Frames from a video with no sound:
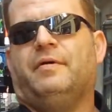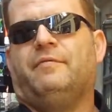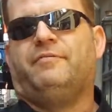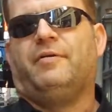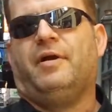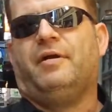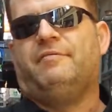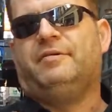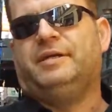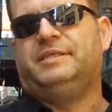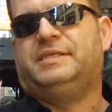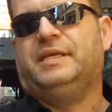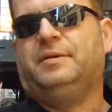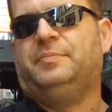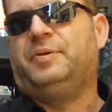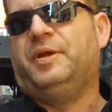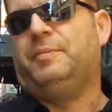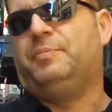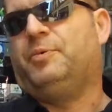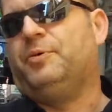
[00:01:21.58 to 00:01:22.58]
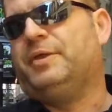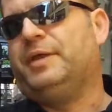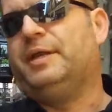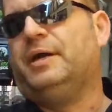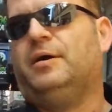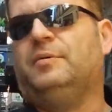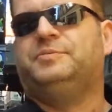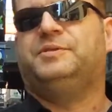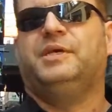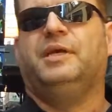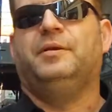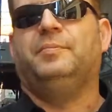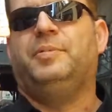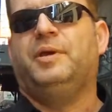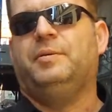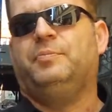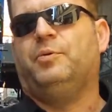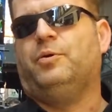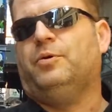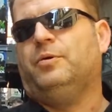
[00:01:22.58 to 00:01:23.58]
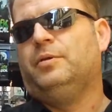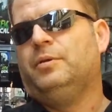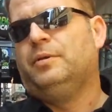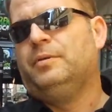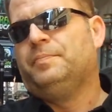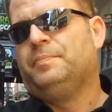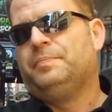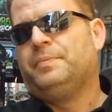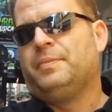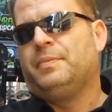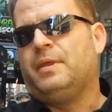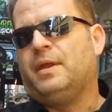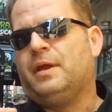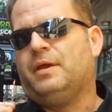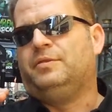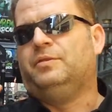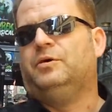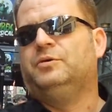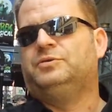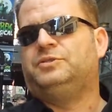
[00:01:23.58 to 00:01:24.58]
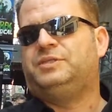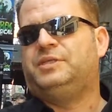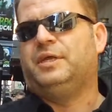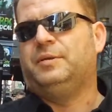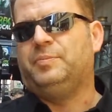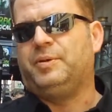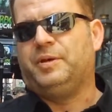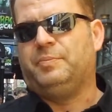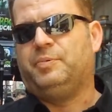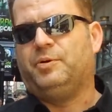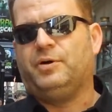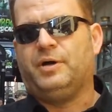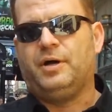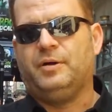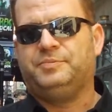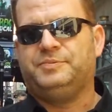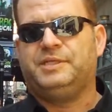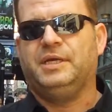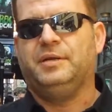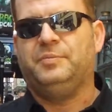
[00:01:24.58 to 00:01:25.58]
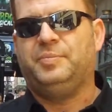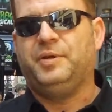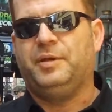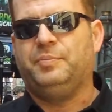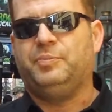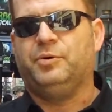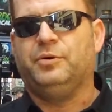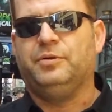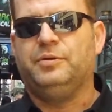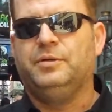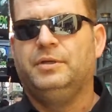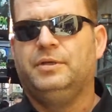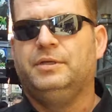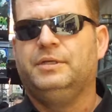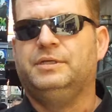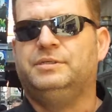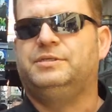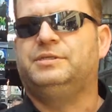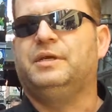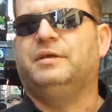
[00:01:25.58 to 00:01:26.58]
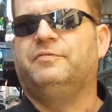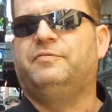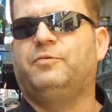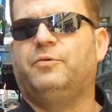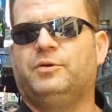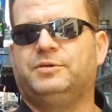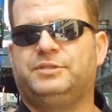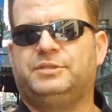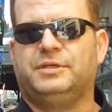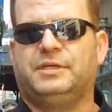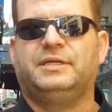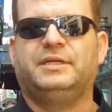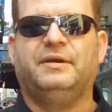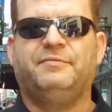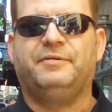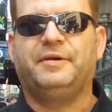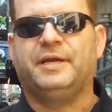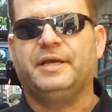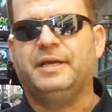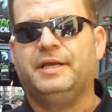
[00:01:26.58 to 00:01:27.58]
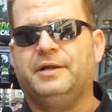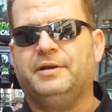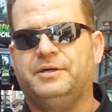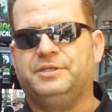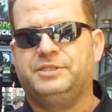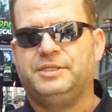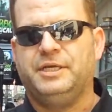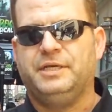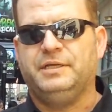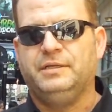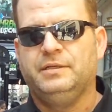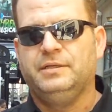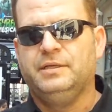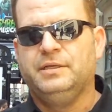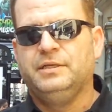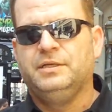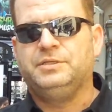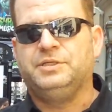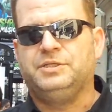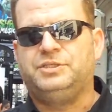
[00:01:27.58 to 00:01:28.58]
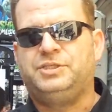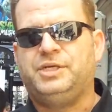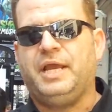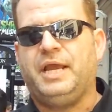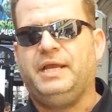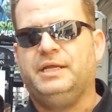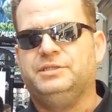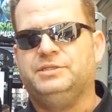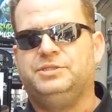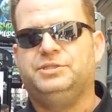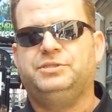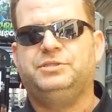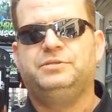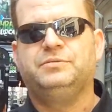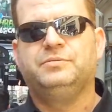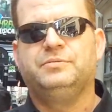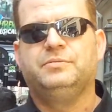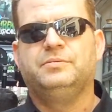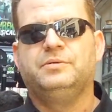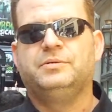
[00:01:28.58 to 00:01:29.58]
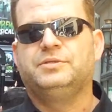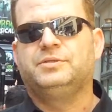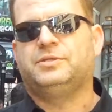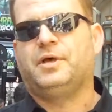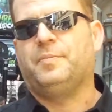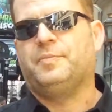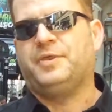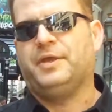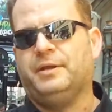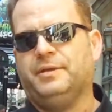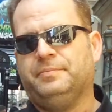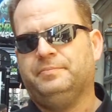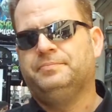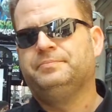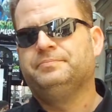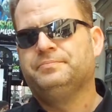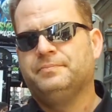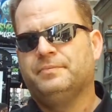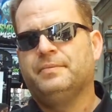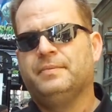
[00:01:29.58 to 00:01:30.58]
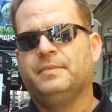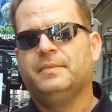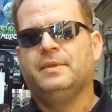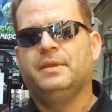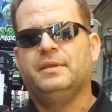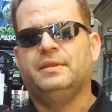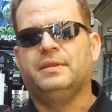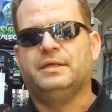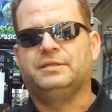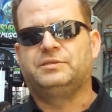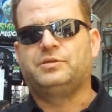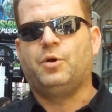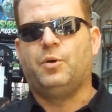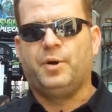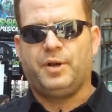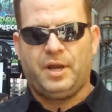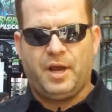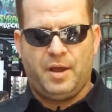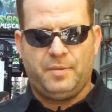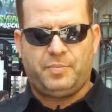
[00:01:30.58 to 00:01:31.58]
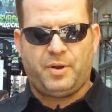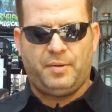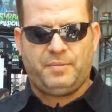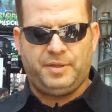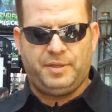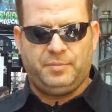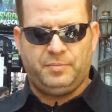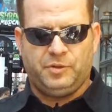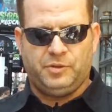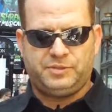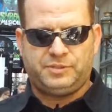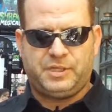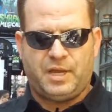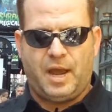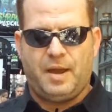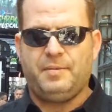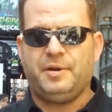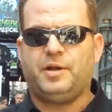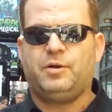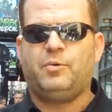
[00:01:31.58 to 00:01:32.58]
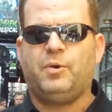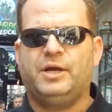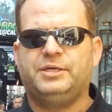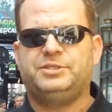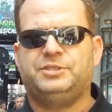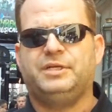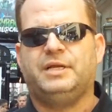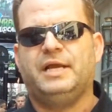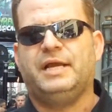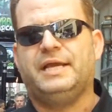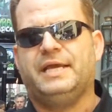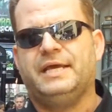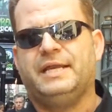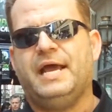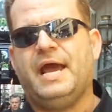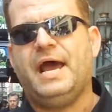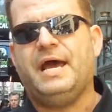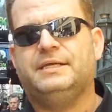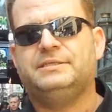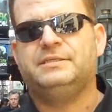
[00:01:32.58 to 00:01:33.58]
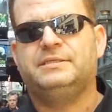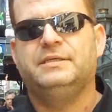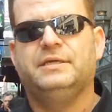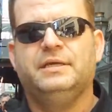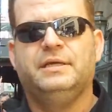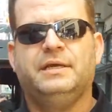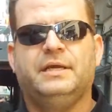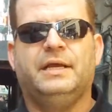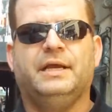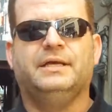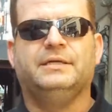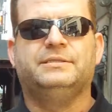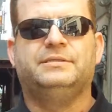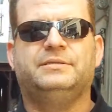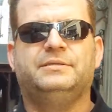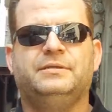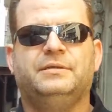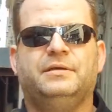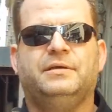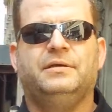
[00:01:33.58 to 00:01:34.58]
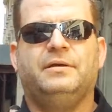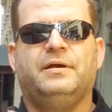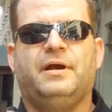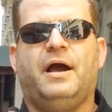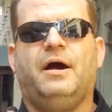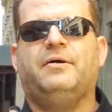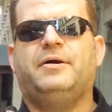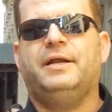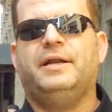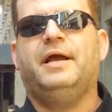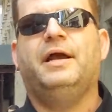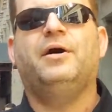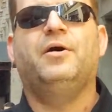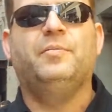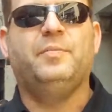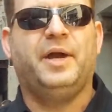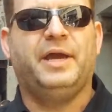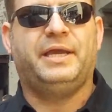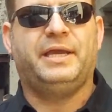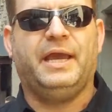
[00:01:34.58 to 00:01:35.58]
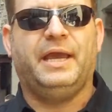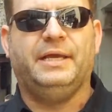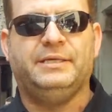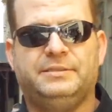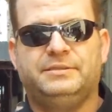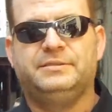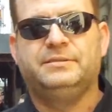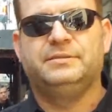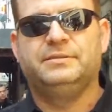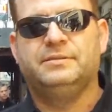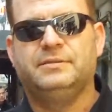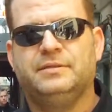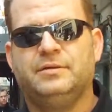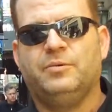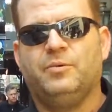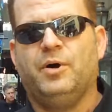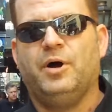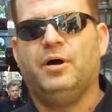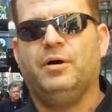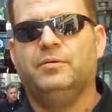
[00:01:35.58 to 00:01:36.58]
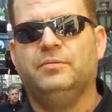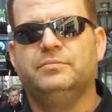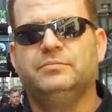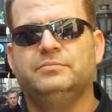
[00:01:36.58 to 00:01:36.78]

for every 10 people that help 10 people, and those 10 people help 10 people, you send forth significant energy to change something that's going on. Probably the most common question I get asked is, how can I help my case? Well,